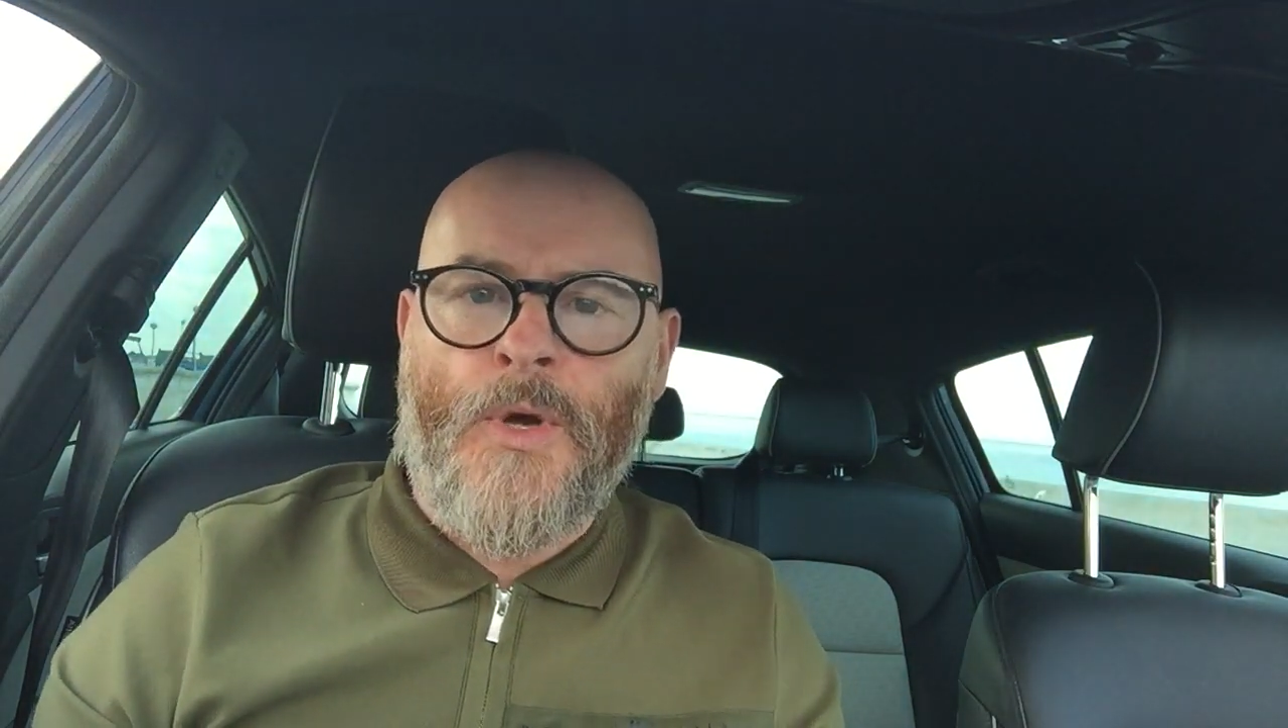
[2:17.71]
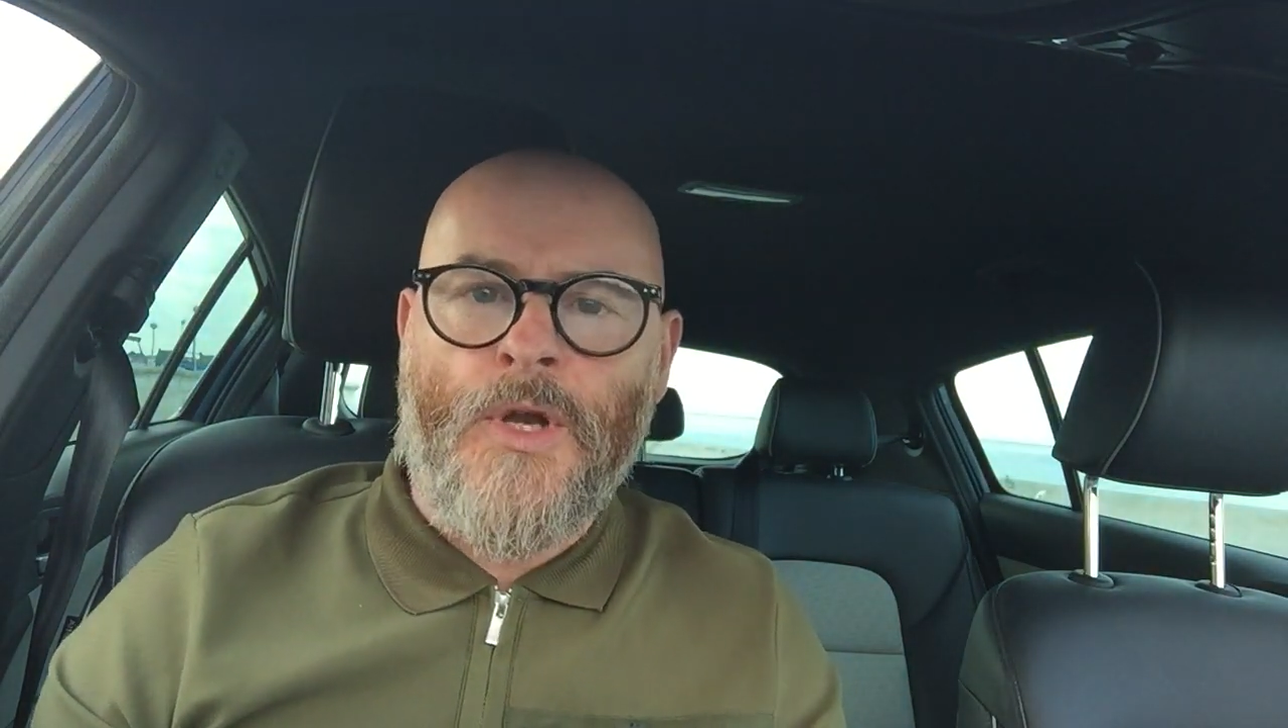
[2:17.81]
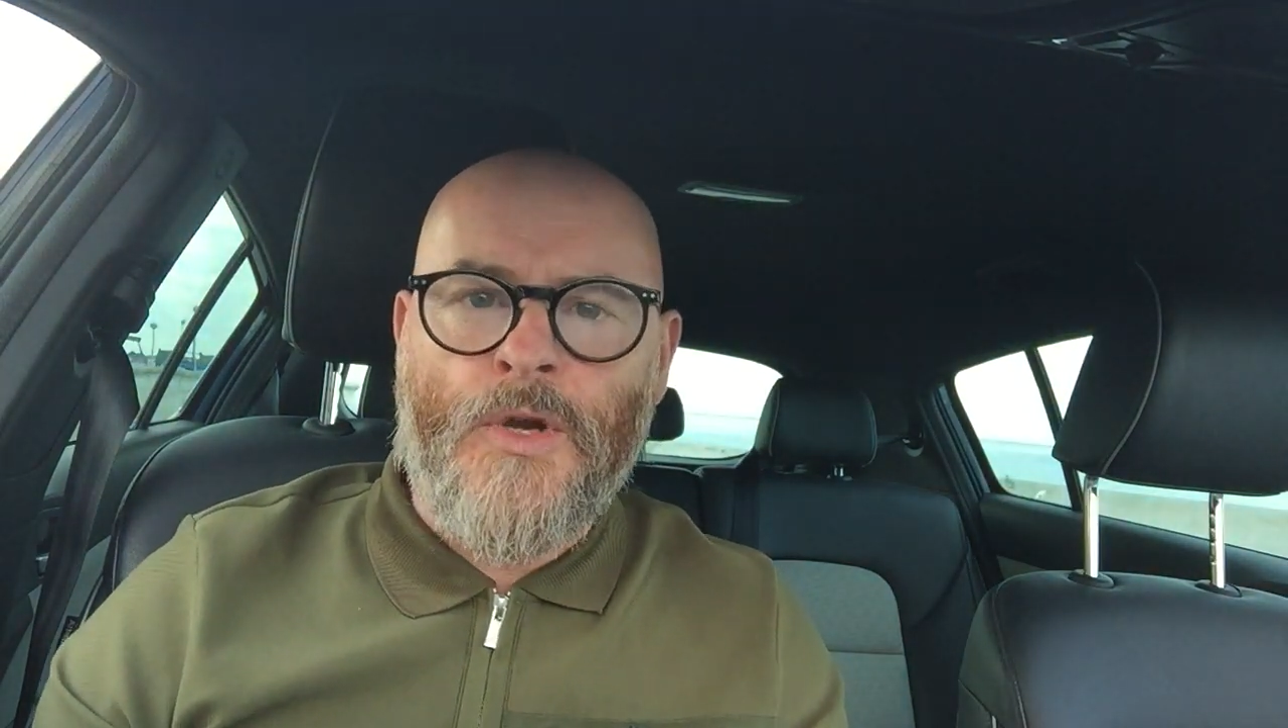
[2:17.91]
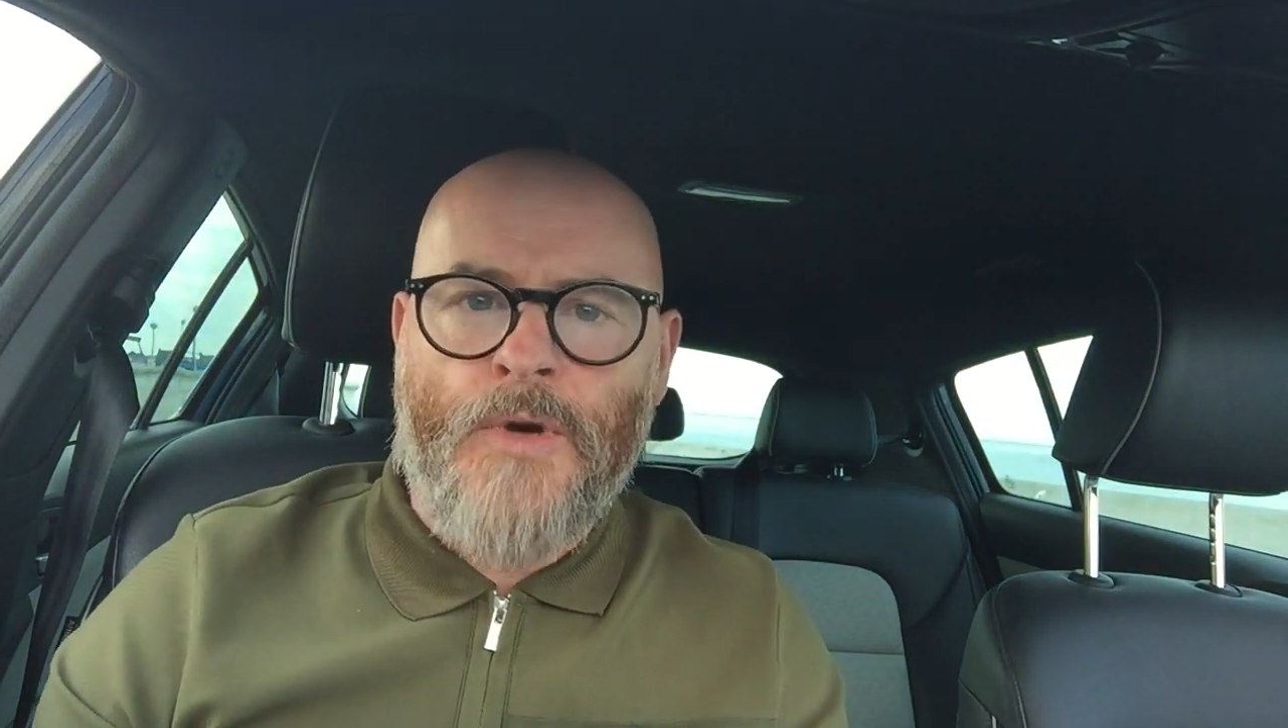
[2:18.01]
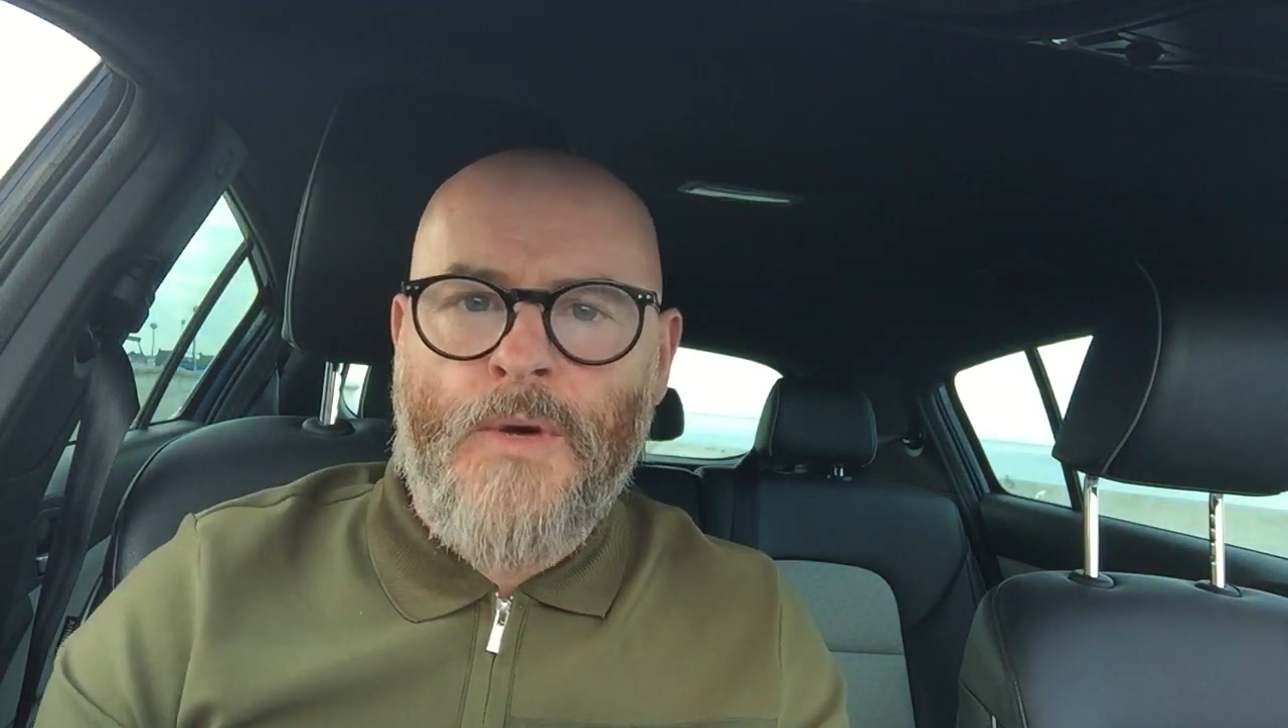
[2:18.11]

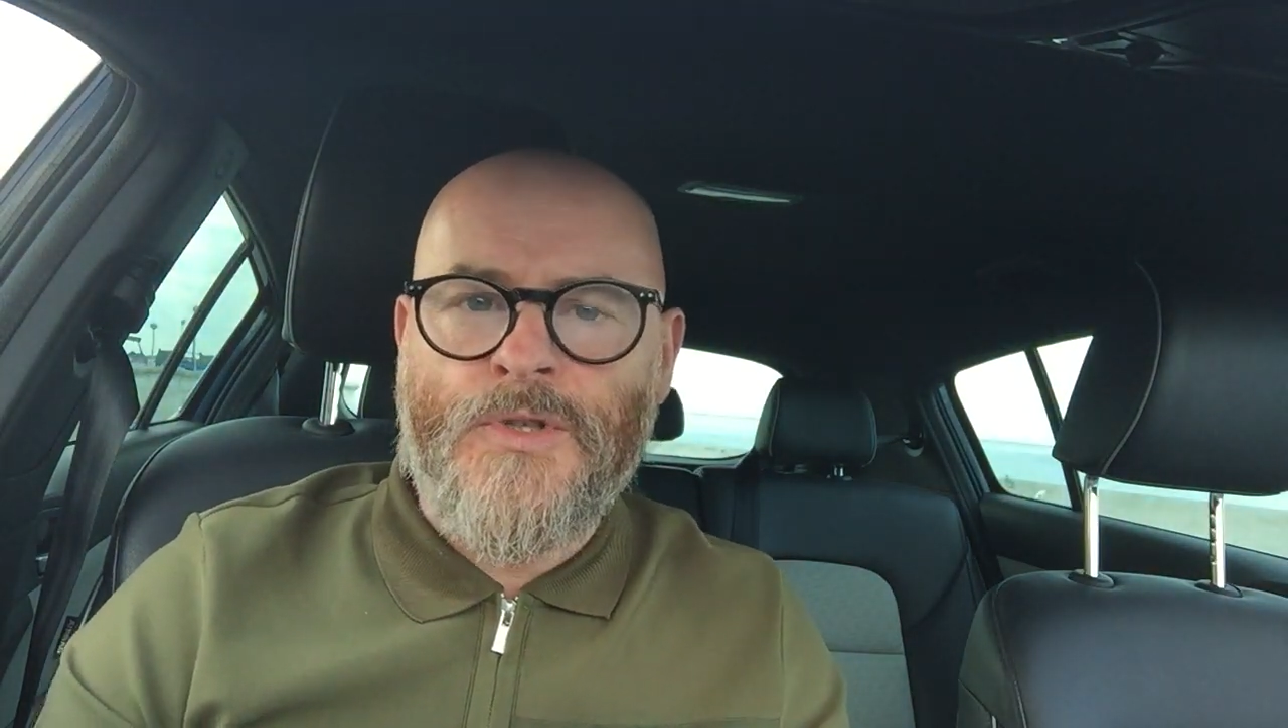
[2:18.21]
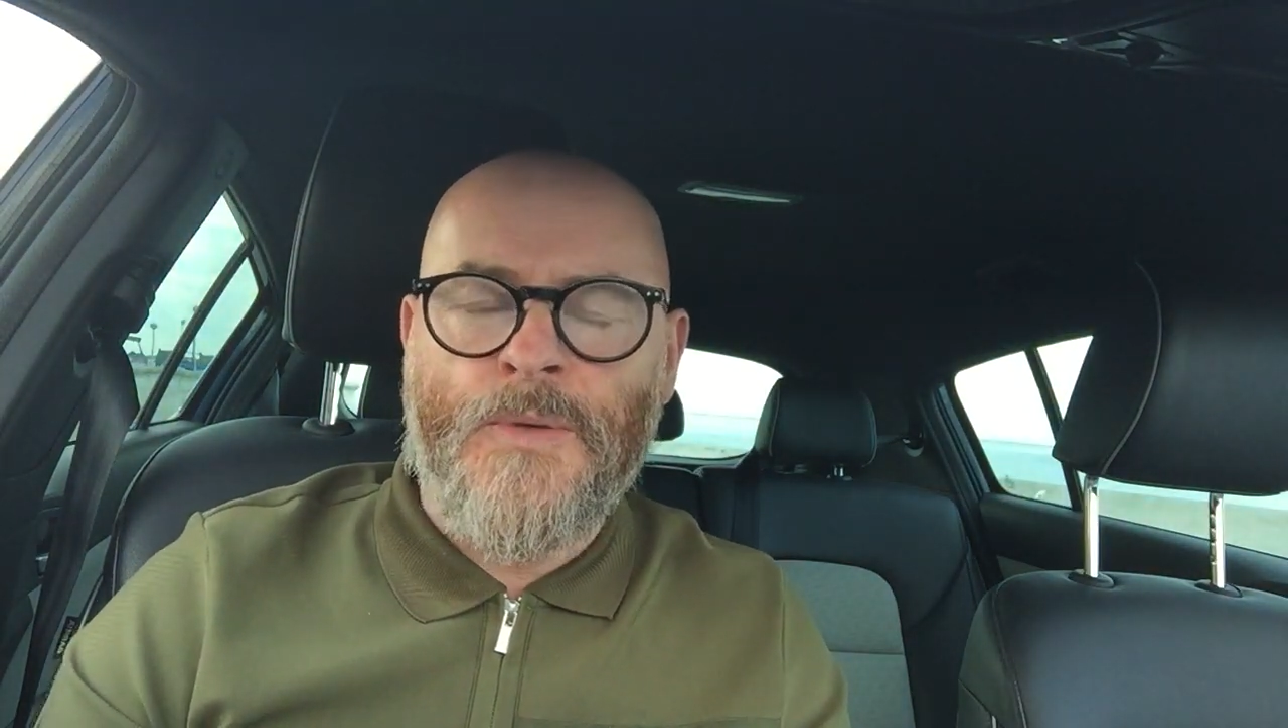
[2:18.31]
going to grow